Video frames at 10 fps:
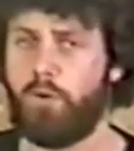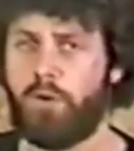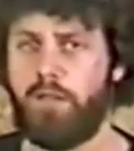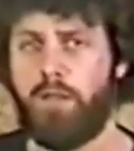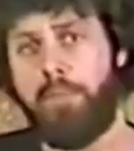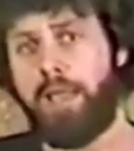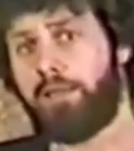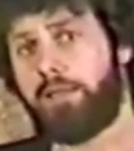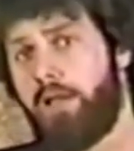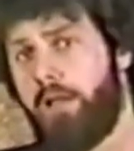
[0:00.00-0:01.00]
Well,
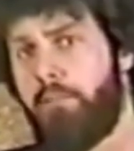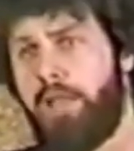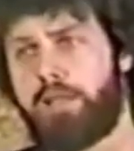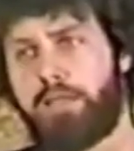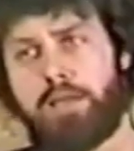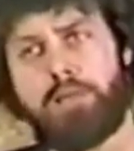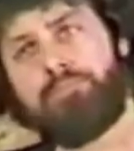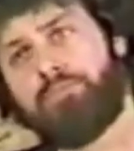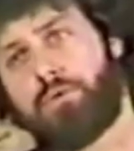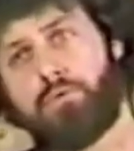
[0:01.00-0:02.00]
make, make the,
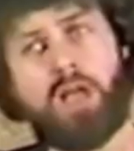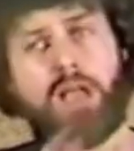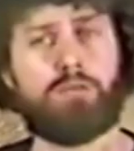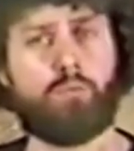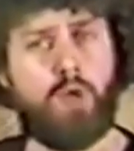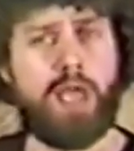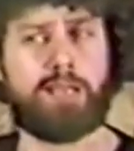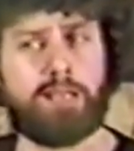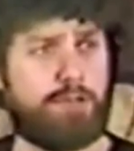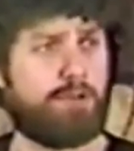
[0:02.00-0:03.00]
the rug
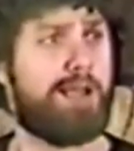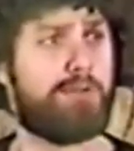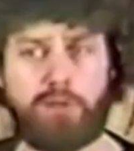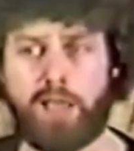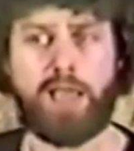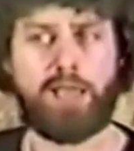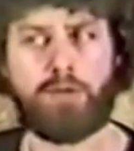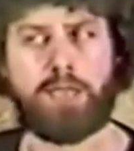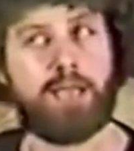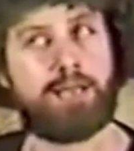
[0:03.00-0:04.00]
wet and the ground dry.
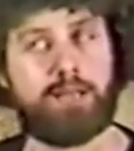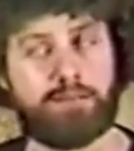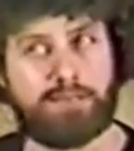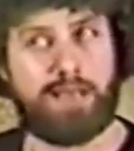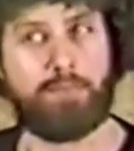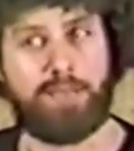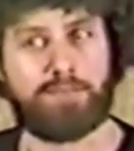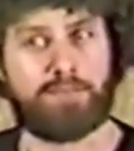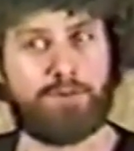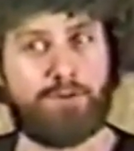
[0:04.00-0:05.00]
Okay, now, now
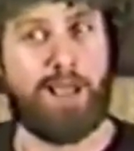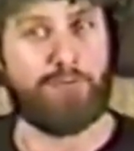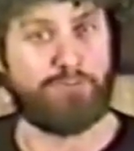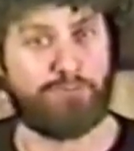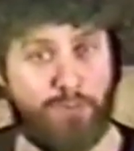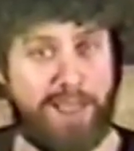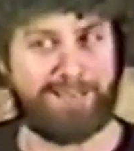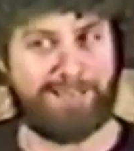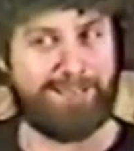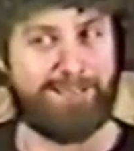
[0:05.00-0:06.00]
make the ground
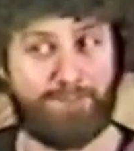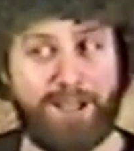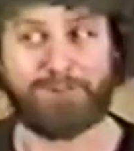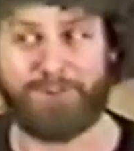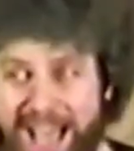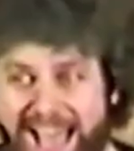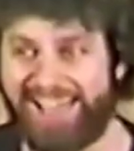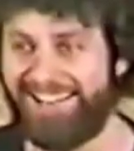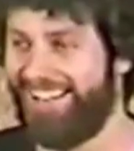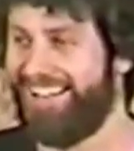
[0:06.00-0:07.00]
wet and the rug
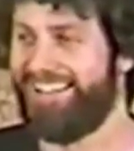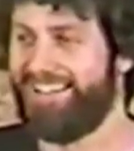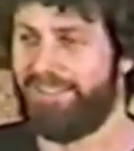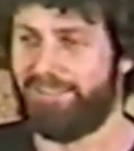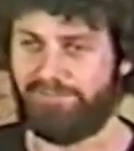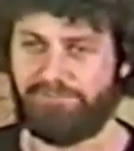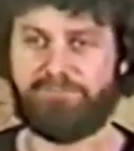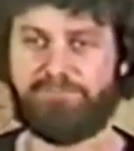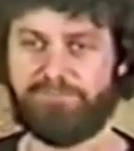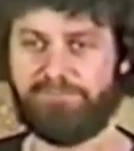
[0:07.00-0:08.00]
dry.
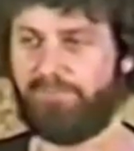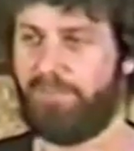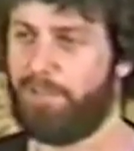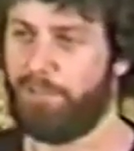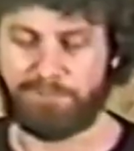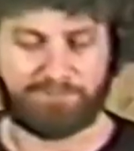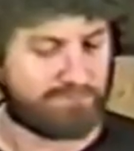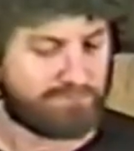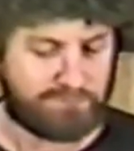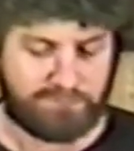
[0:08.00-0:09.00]
And, you know,
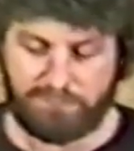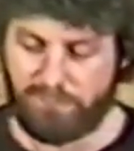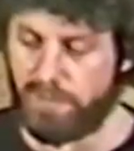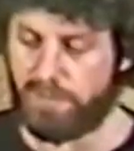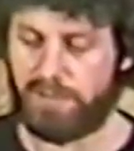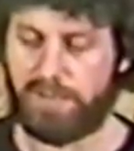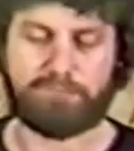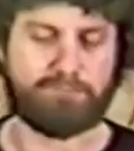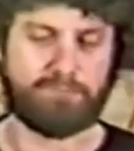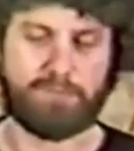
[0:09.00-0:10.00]
and
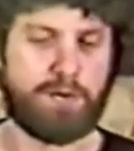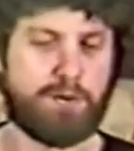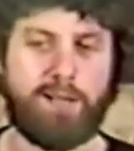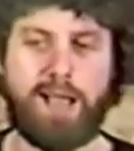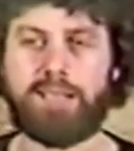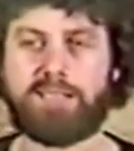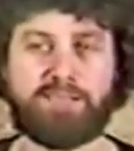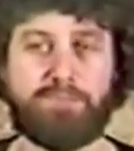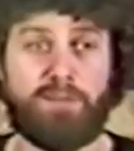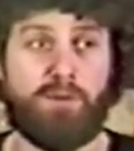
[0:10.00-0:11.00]
uh, Jeremiah
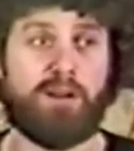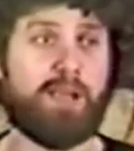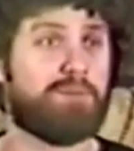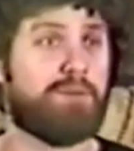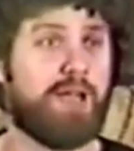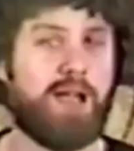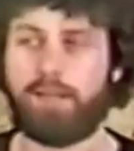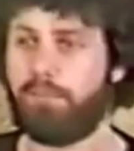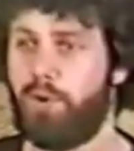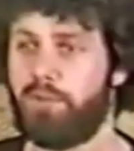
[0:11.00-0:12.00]
says, but Lord, I'm too
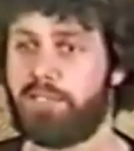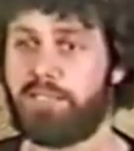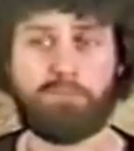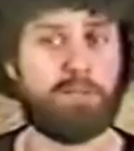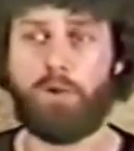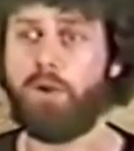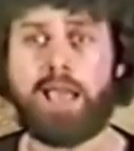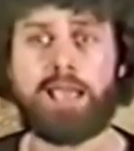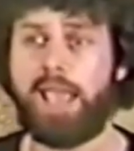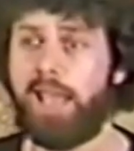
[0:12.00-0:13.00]
young. And Moses says, but
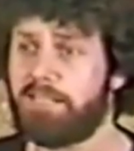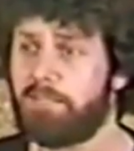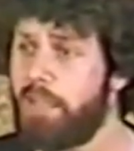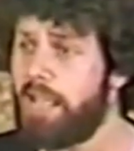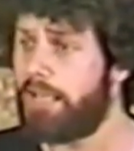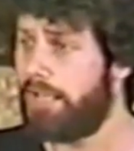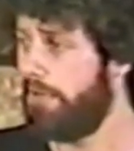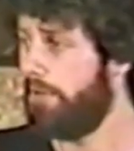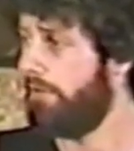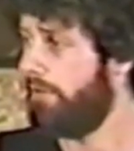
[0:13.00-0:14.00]
Lord, I can't speak.